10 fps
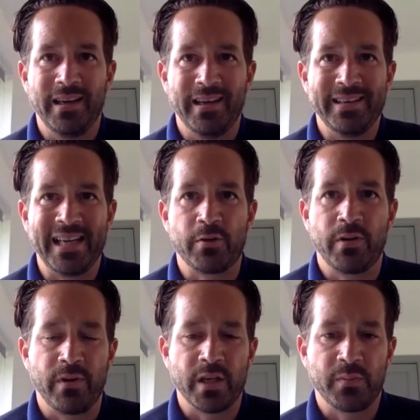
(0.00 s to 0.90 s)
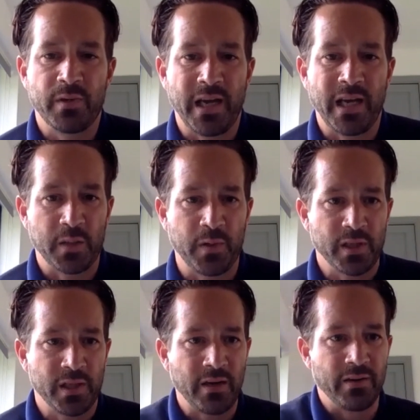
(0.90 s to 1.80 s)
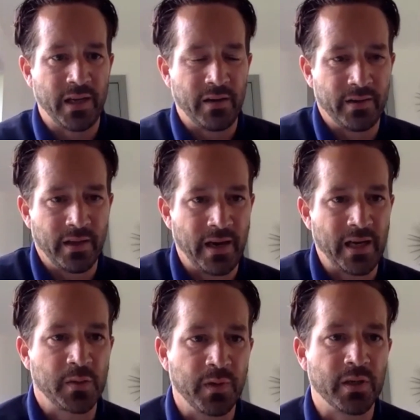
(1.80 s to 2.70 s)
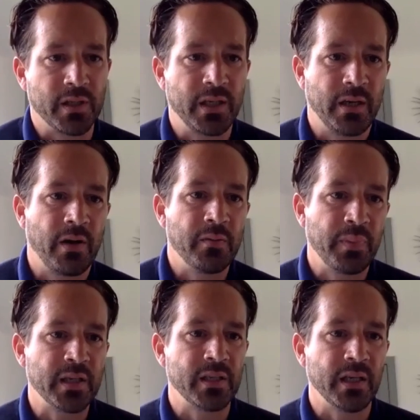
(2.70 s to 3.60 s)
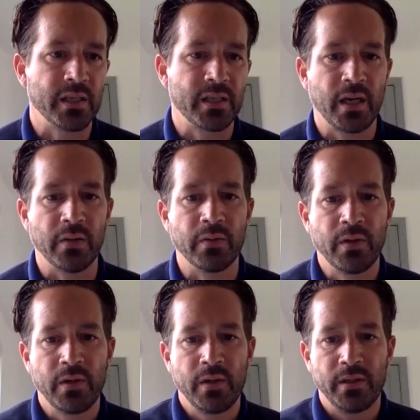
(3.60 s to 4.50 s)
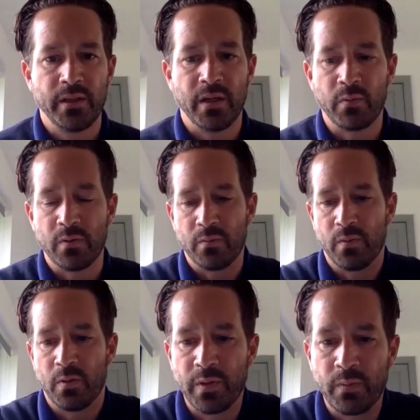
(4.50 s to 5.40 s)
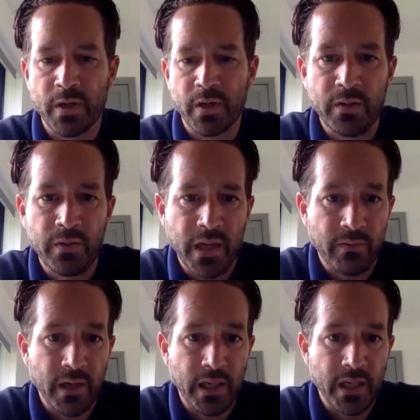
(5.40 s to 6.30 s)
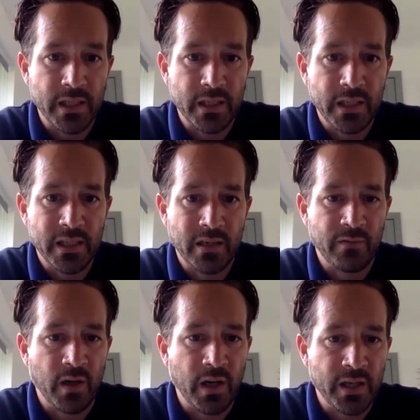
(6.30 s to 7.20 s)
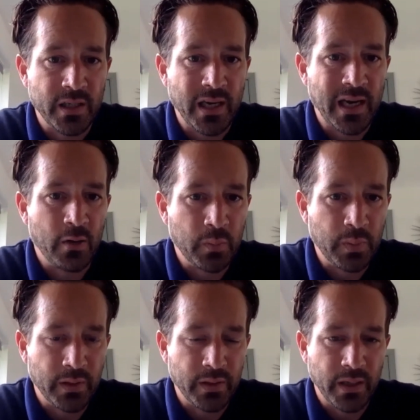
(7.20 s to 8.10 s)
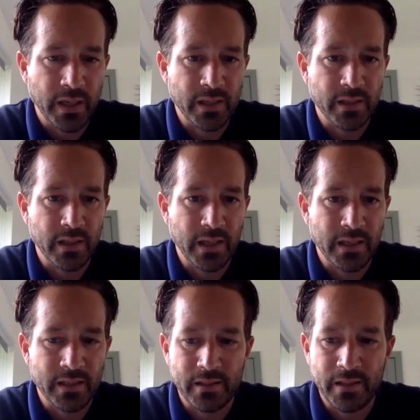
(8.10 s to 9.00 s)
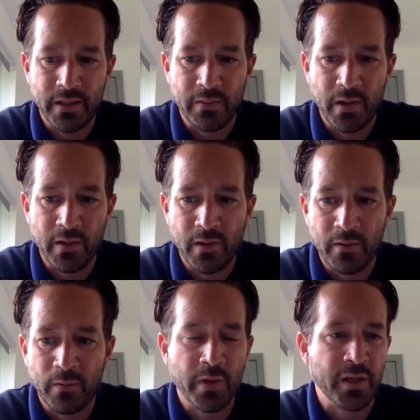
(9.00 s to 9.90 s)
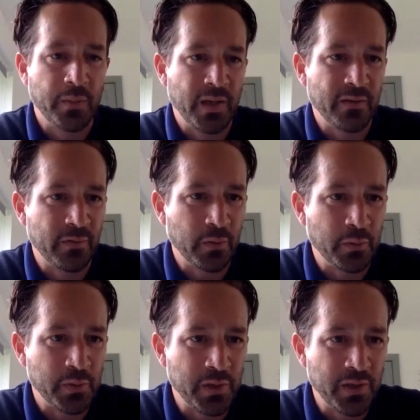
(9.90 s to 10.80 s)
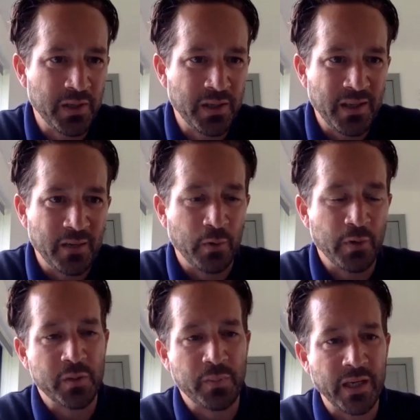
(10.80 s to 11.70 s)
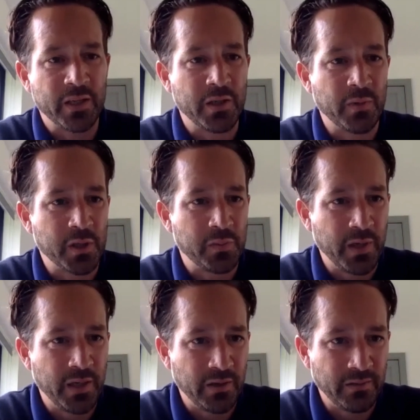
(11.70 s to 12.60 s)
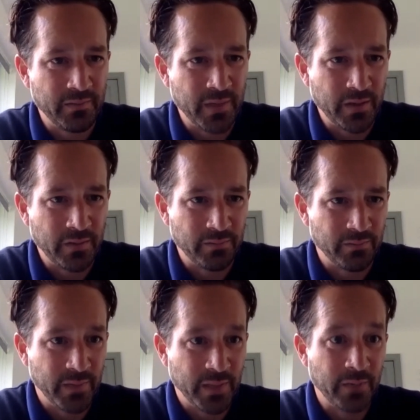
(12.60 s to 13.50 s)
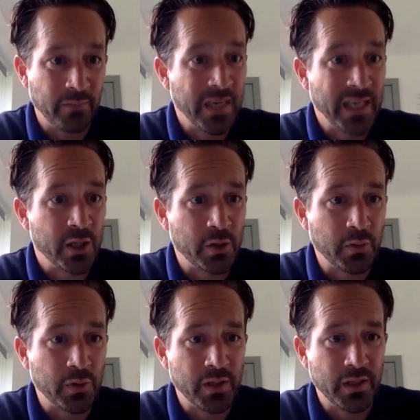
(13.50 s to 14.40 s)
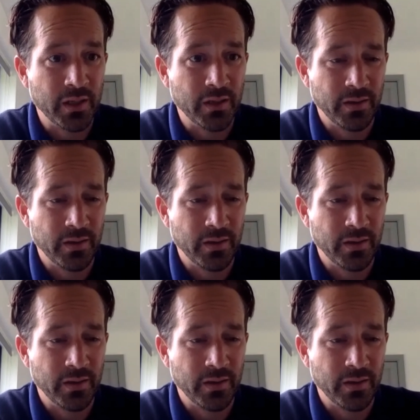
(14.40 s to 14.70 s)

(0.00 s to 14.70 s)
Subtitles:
data enrichment experts. They're experts in their own business. So, you know, what we want to do there really is advise and help and you know, avoid the pitfalls, avoid spending too much money on you know, data sources that